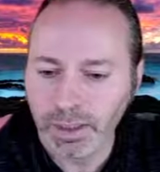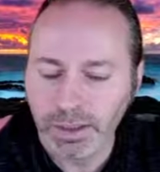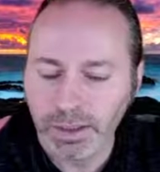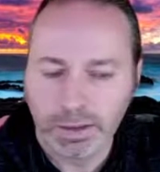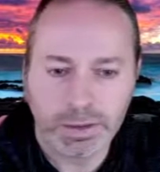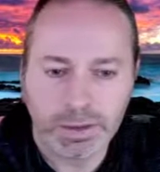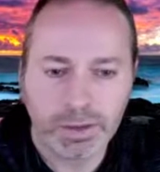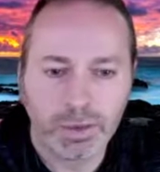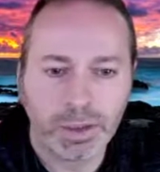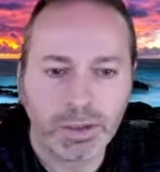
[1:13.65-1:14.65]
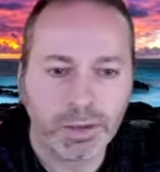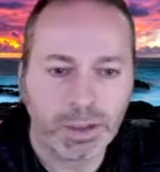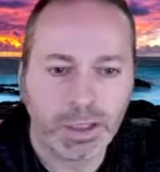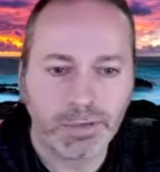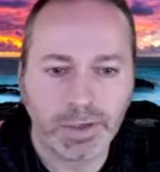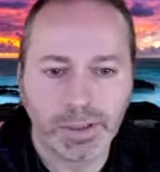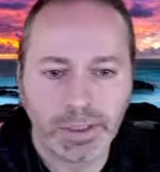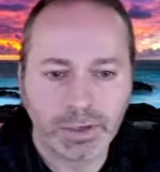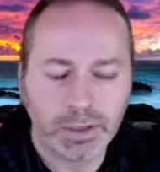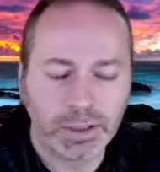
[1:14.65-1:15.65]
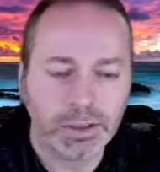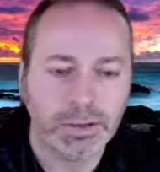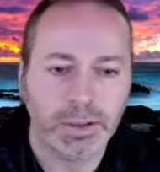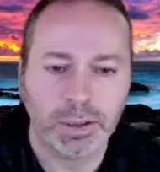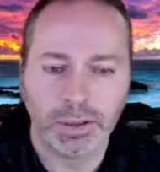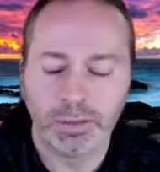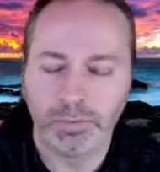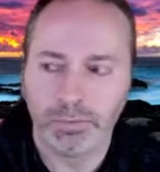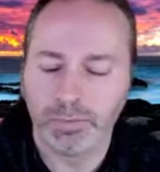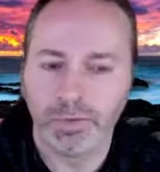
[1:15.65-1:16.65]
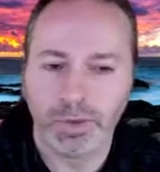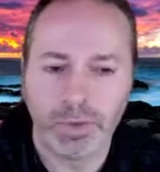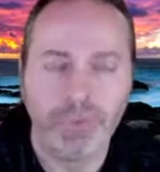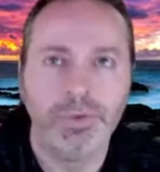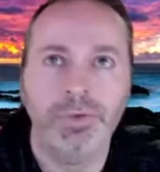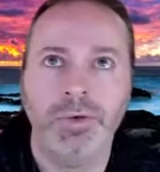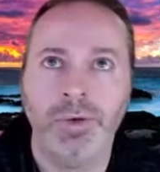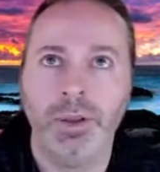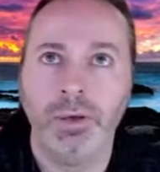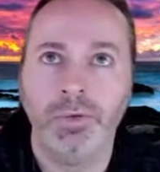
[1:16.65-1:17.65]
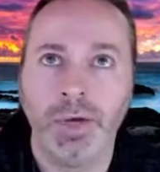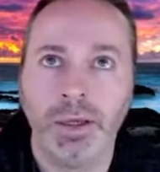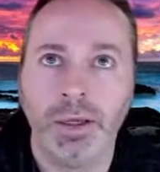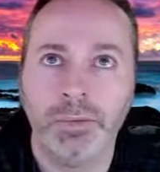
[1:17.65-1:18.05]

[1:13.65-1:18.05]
This is the audio on the CloudValley HD. Very muffled, very low volume.